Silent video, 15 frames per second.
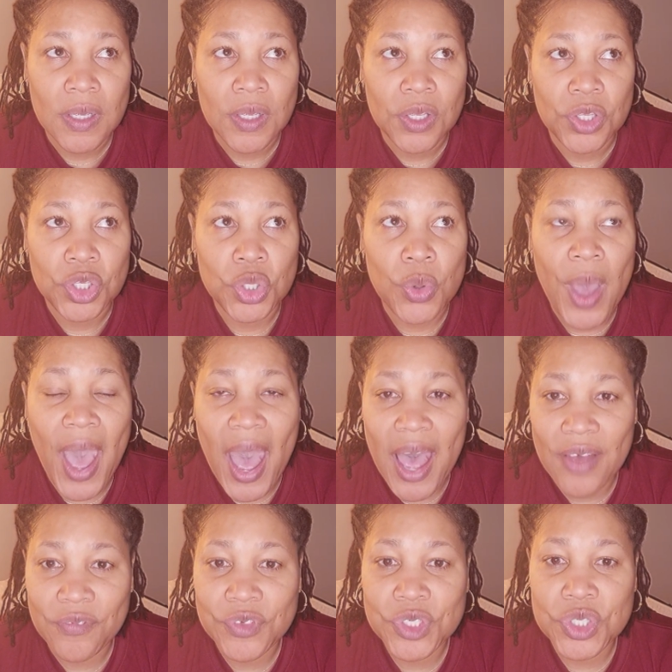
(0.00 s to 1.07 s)
you
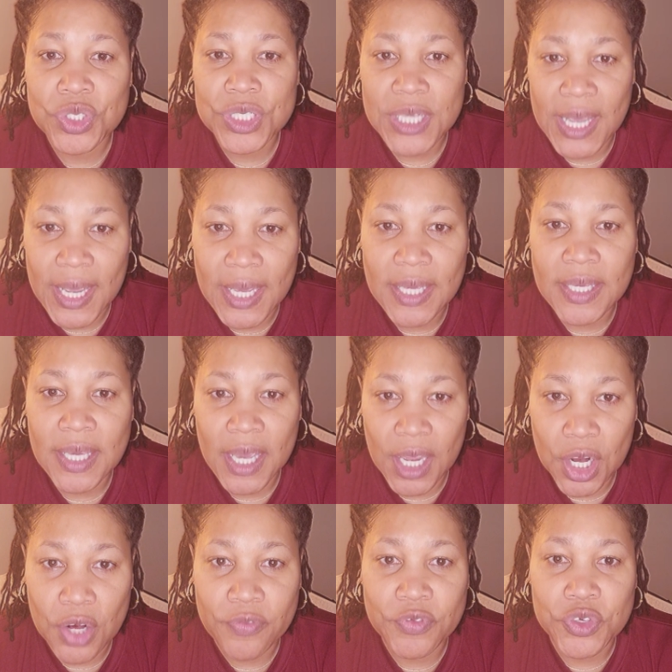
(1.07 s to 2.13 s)
have to take
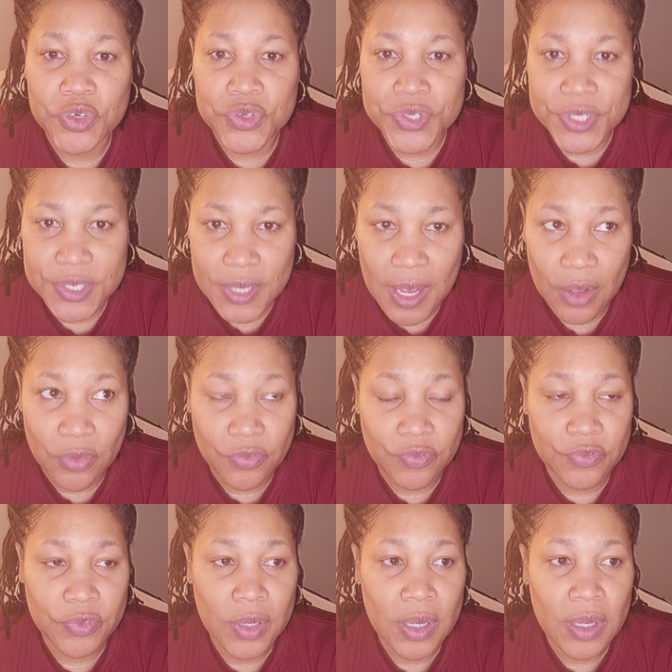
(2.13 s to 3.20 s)
care of yourself.